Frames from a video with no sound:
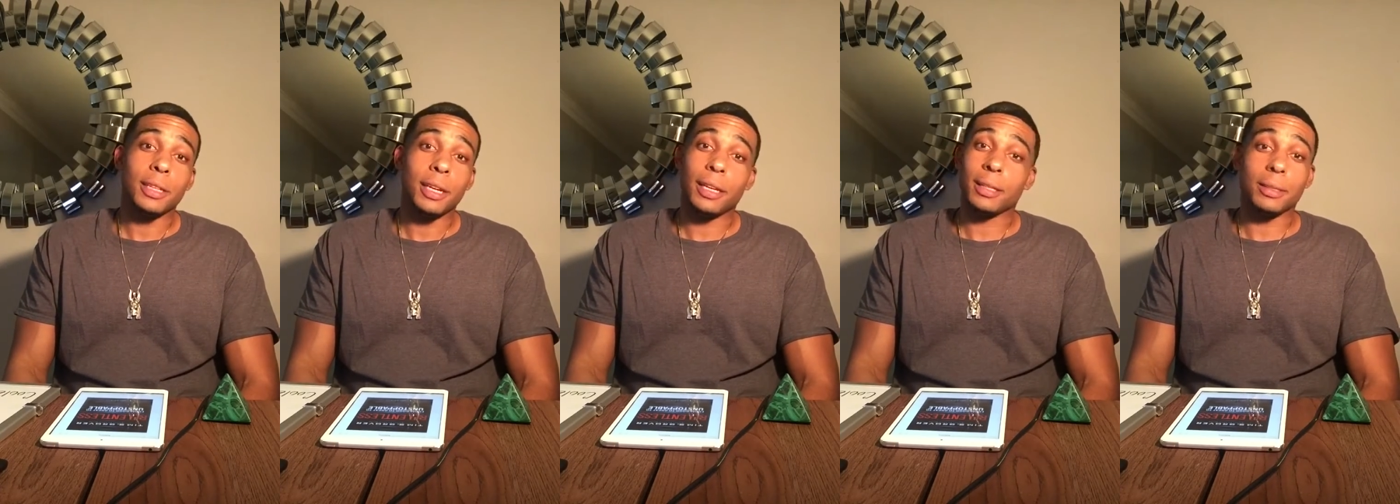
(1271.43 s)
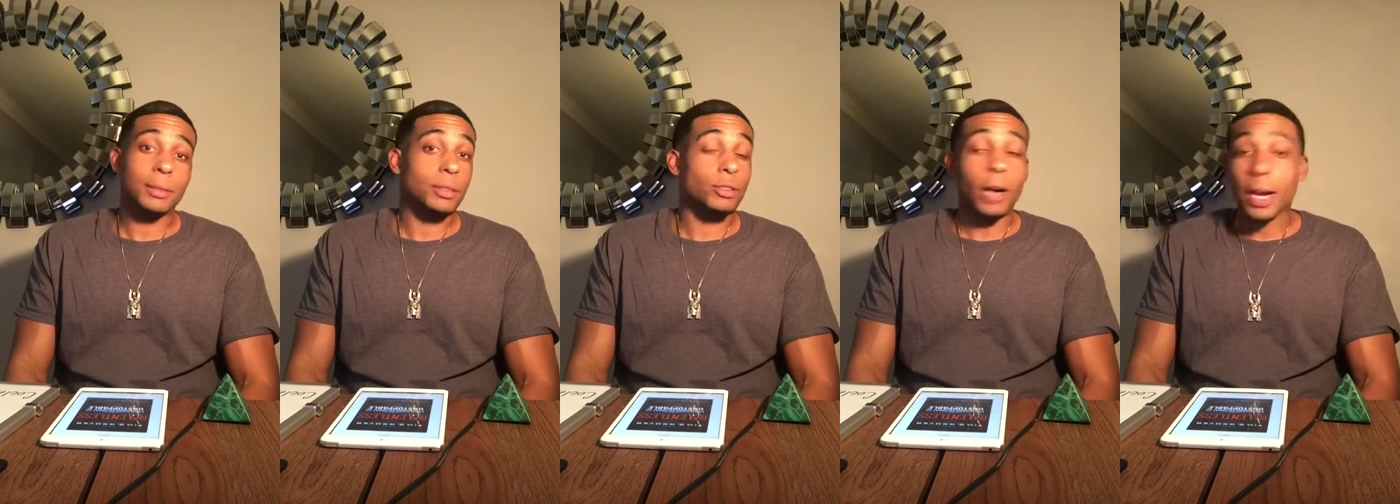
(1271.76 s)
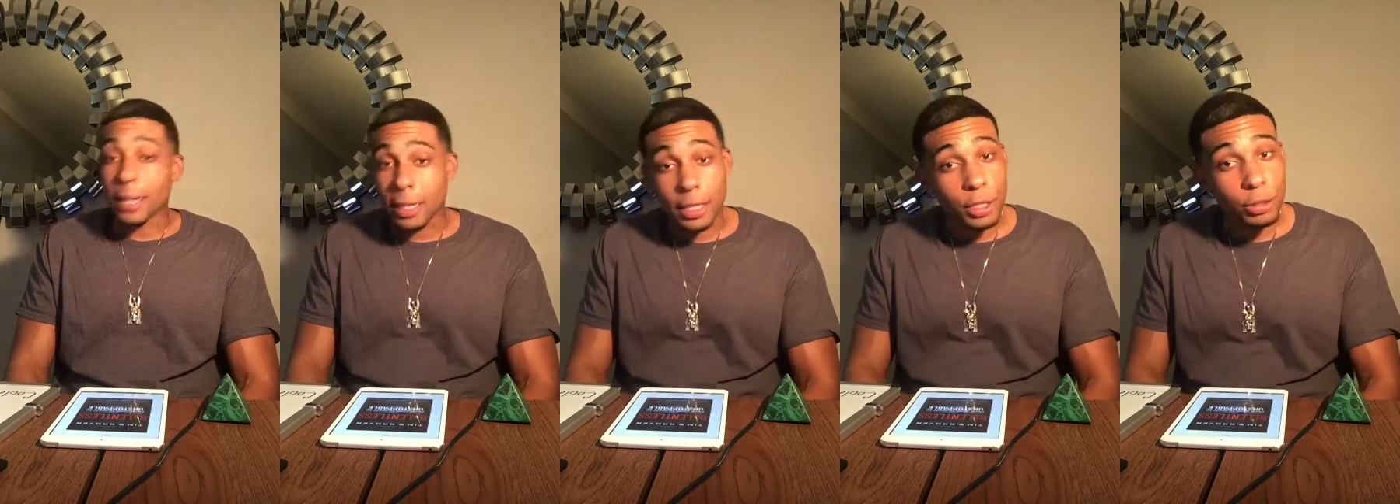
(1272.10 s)
and try
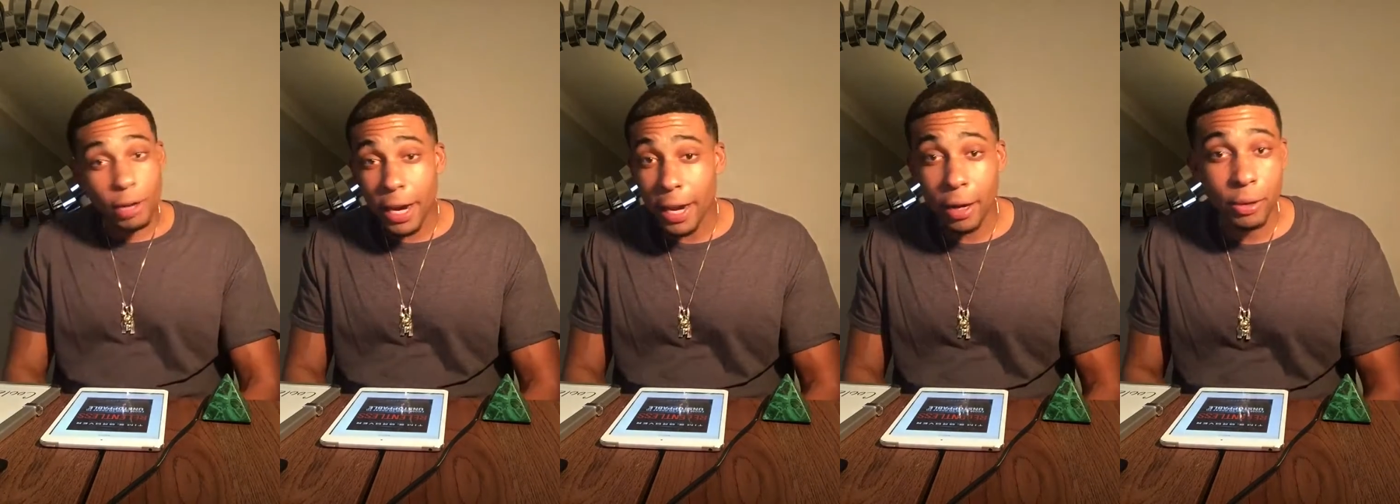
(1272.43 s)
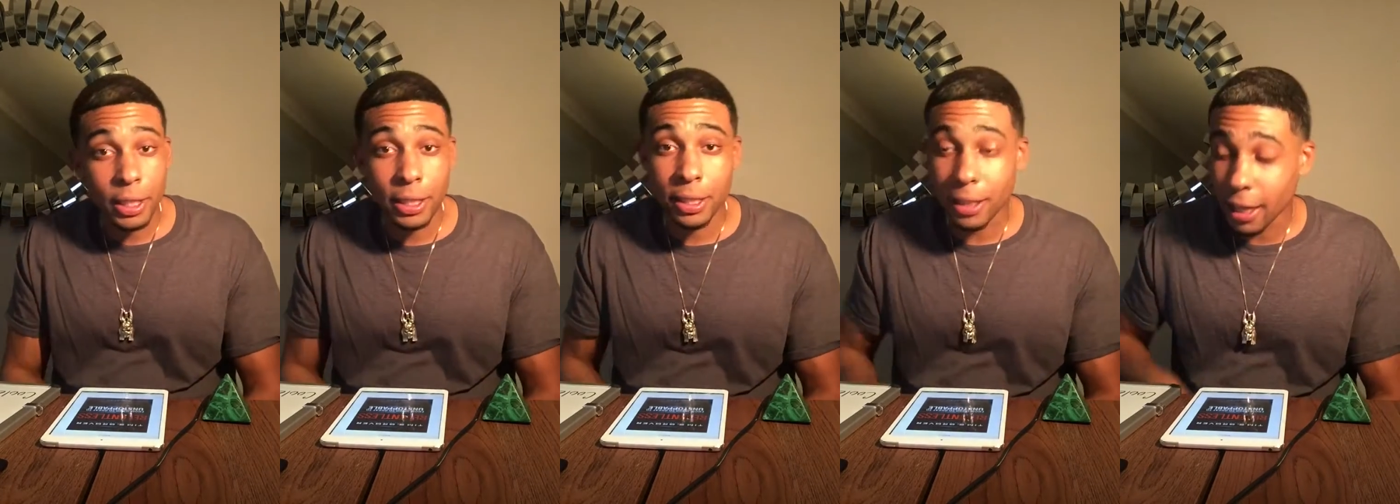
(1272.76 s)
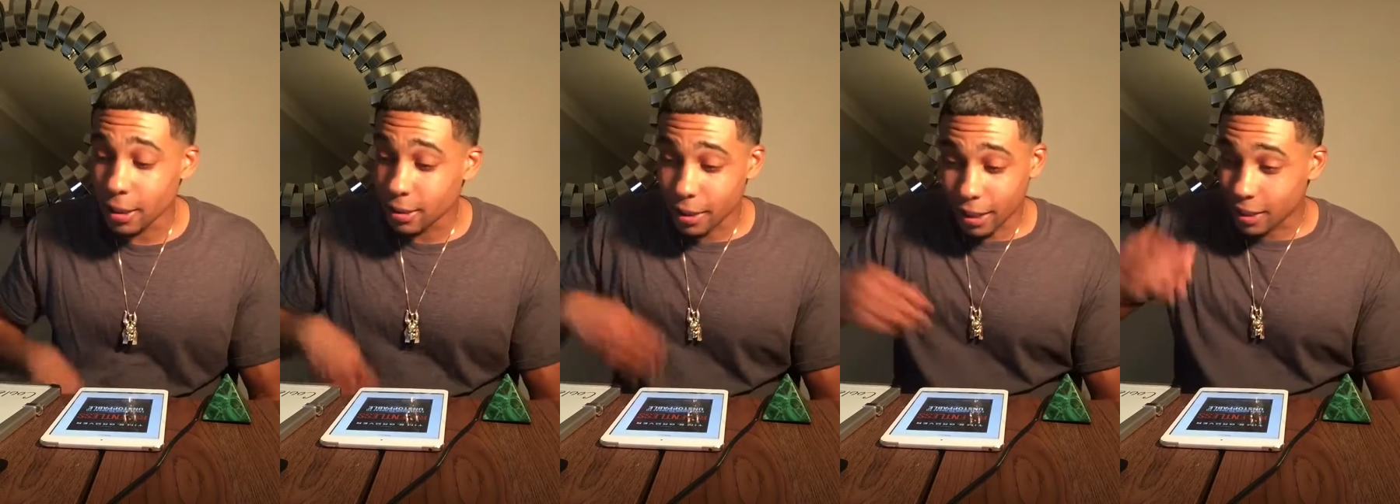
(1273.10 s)
not to drown, nigga,
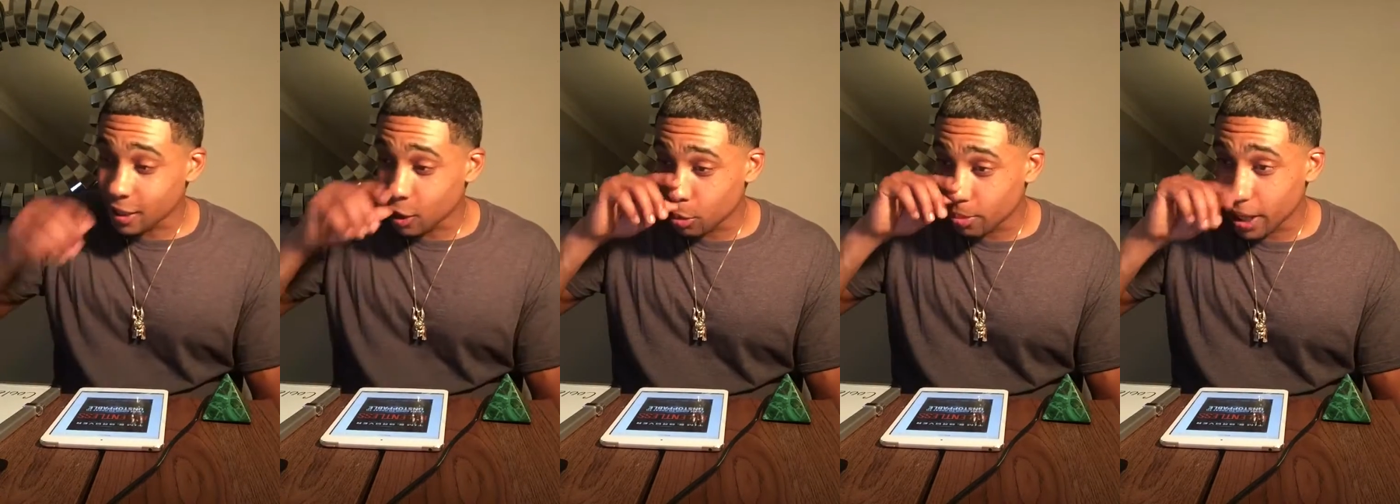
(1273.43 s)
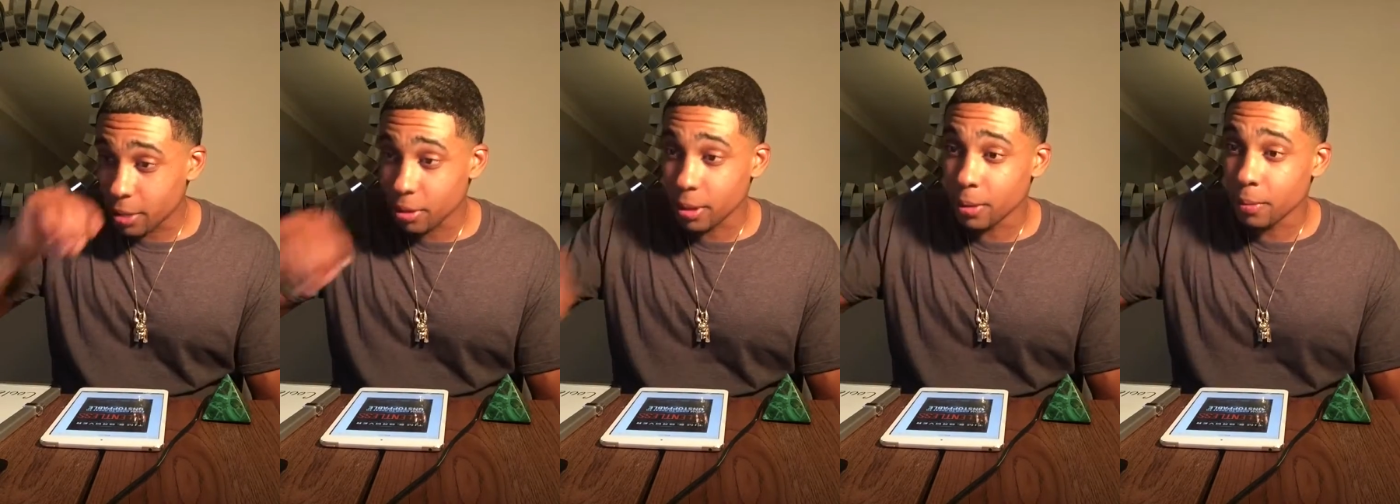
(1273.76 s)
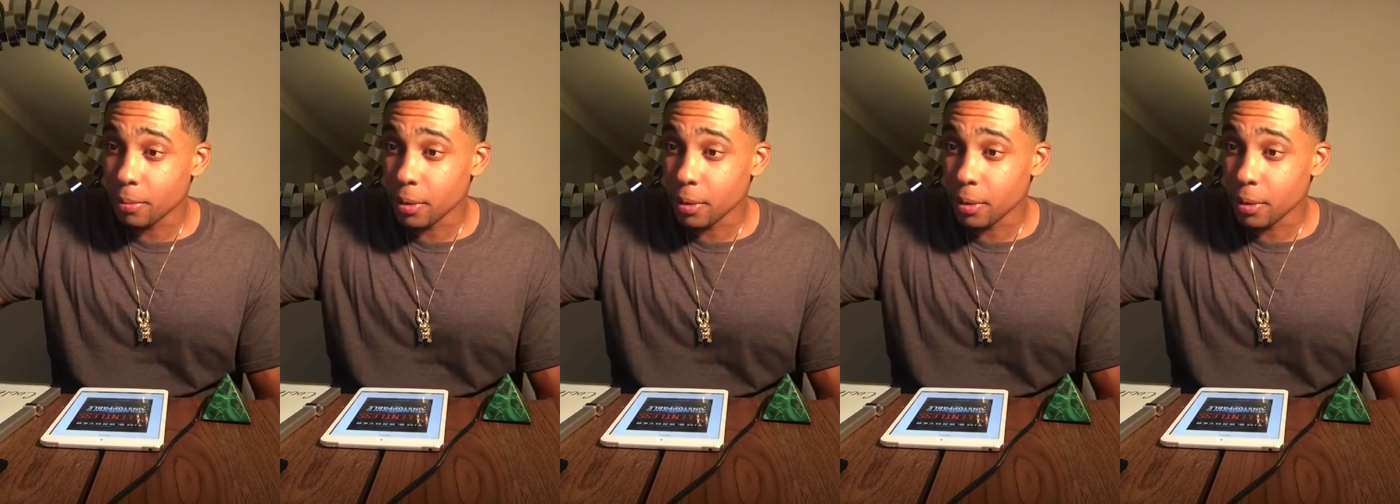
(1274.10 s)
like little baby.